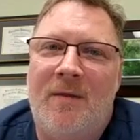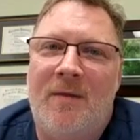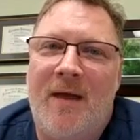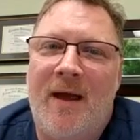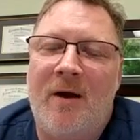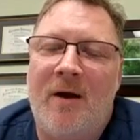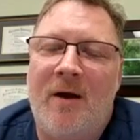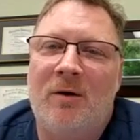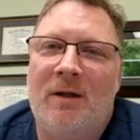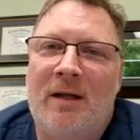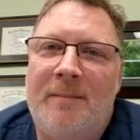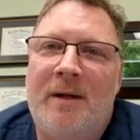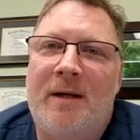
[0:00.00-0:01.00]
their
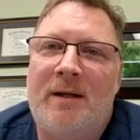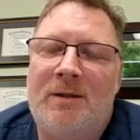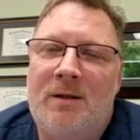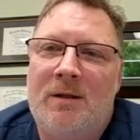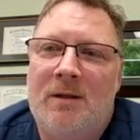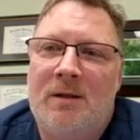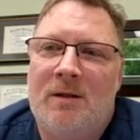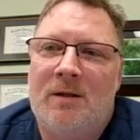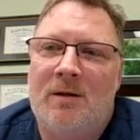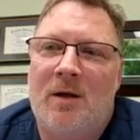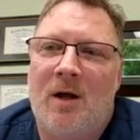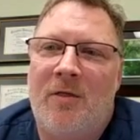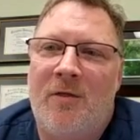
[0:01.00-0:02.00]
limited
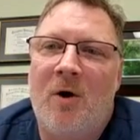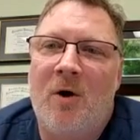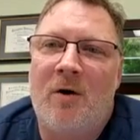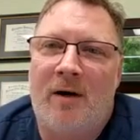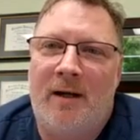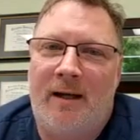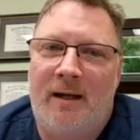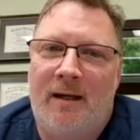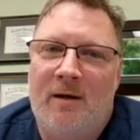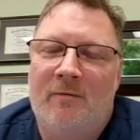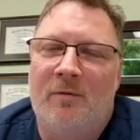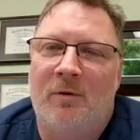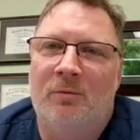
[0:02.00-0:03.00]
authority
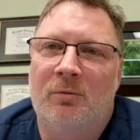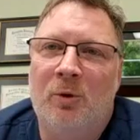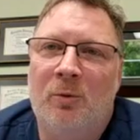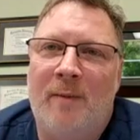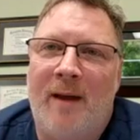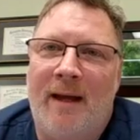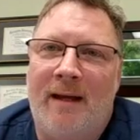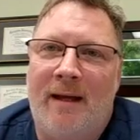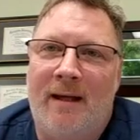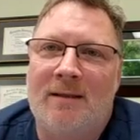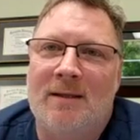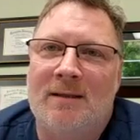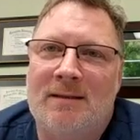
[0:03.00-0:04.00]
for
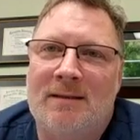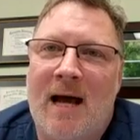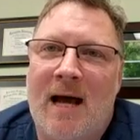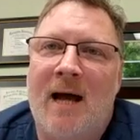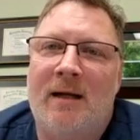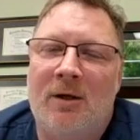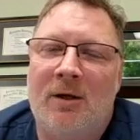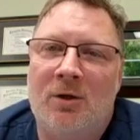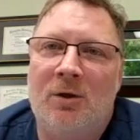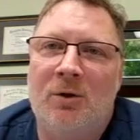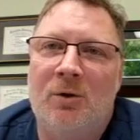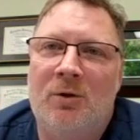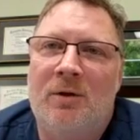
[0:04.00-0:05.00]
rulemaking does not
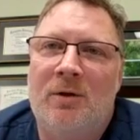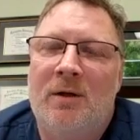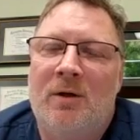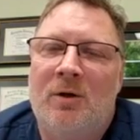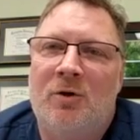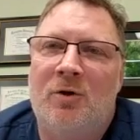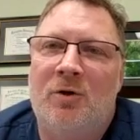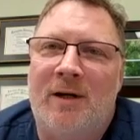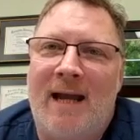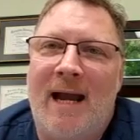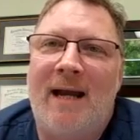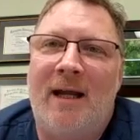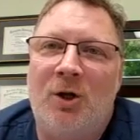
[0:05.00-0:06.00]
include
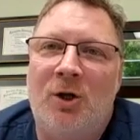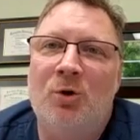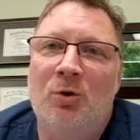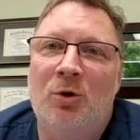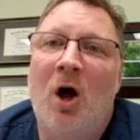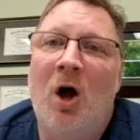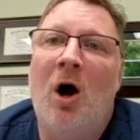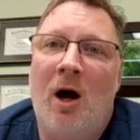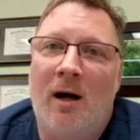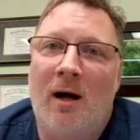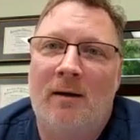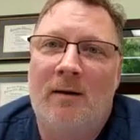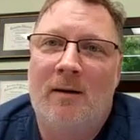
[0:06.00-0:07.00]
creating new law.
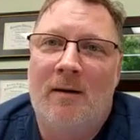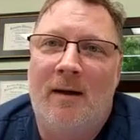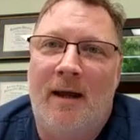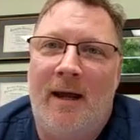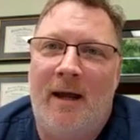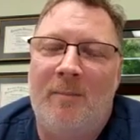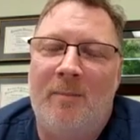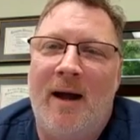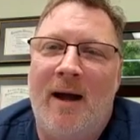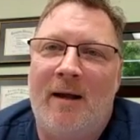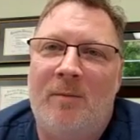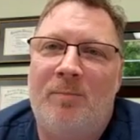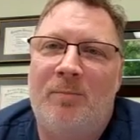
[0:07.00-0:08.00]
And
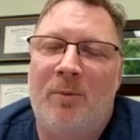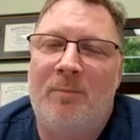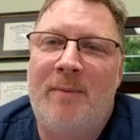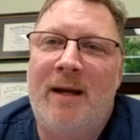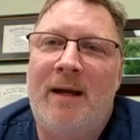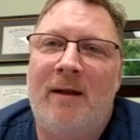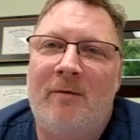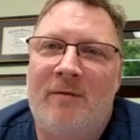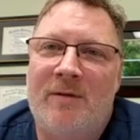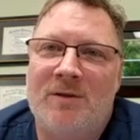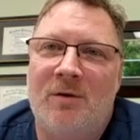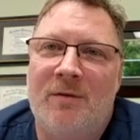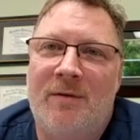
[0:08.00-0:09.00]
by permitting
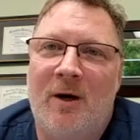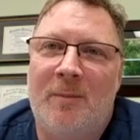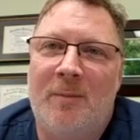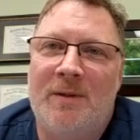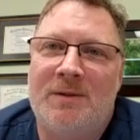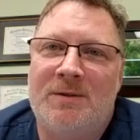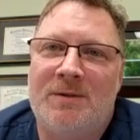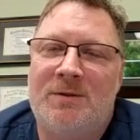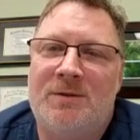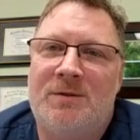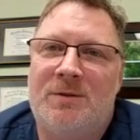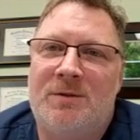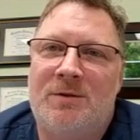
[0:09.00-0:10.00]
physical therapists
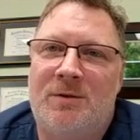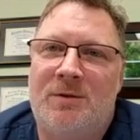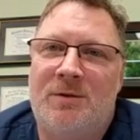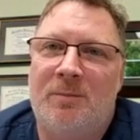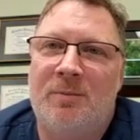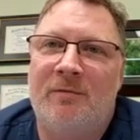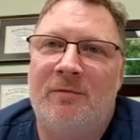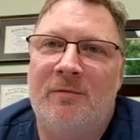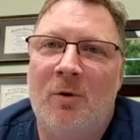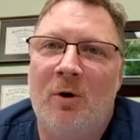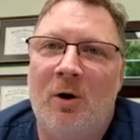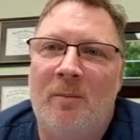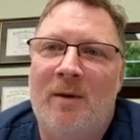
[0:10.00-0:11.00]
to
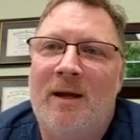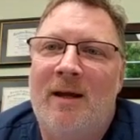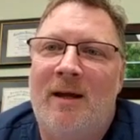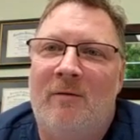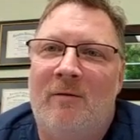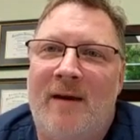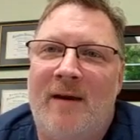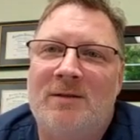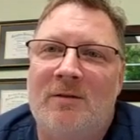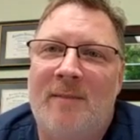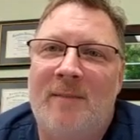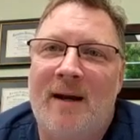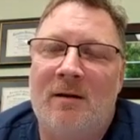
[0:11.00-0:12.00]
perform
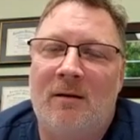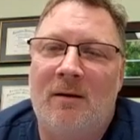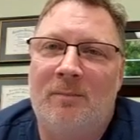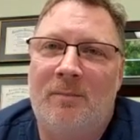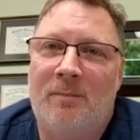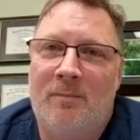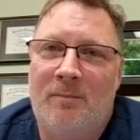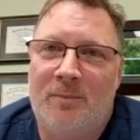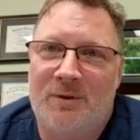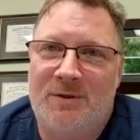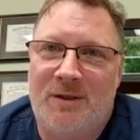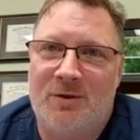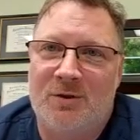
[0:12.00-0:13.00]
invasive medical
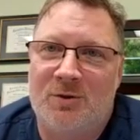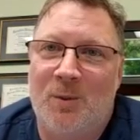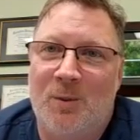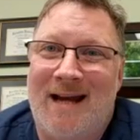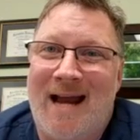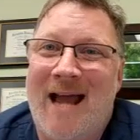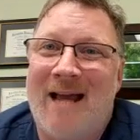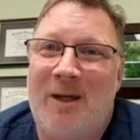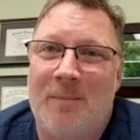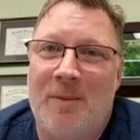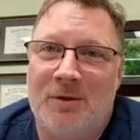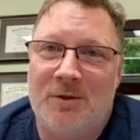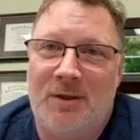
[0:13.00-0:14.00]
procedures with an
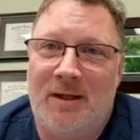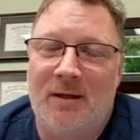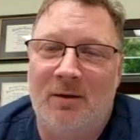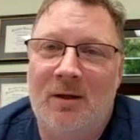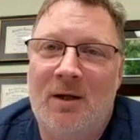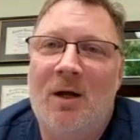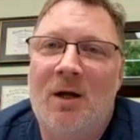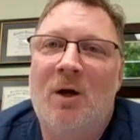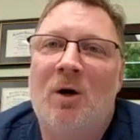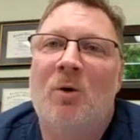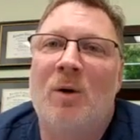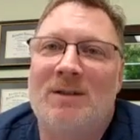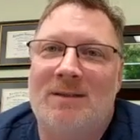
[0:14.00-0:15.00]
acupuncture needle
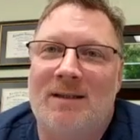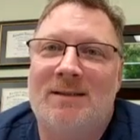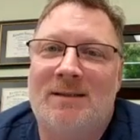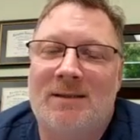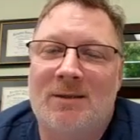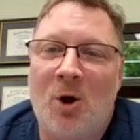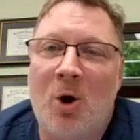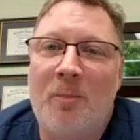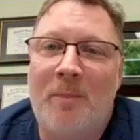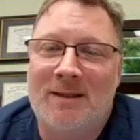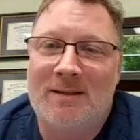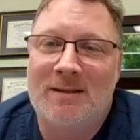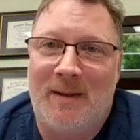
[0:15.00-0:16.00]
was a scope
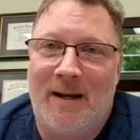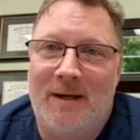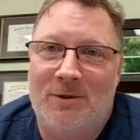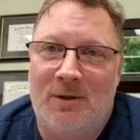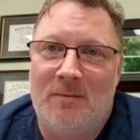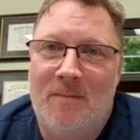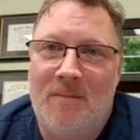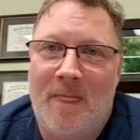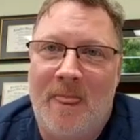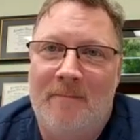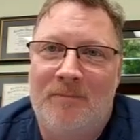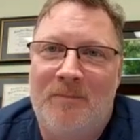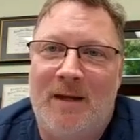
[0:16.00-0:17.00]
expansion.
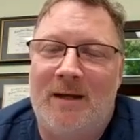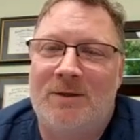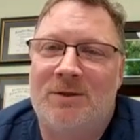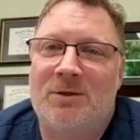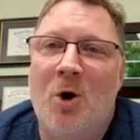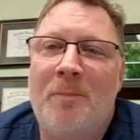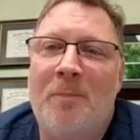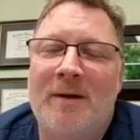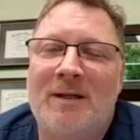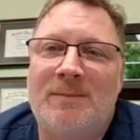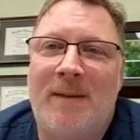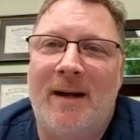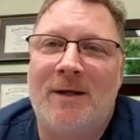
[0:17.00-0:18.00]
And scope
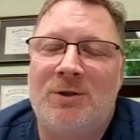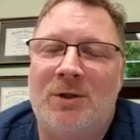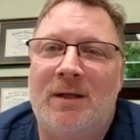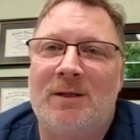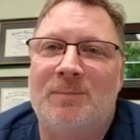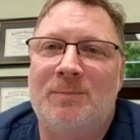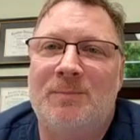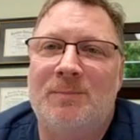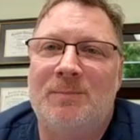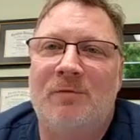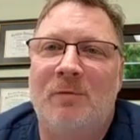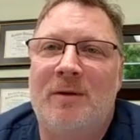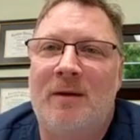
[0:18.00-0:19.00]
expansion is
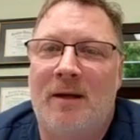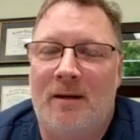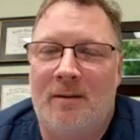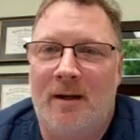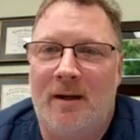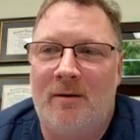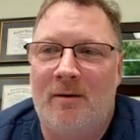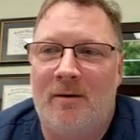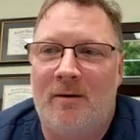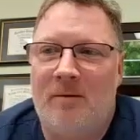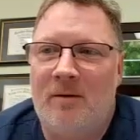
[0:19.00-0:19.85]
performed and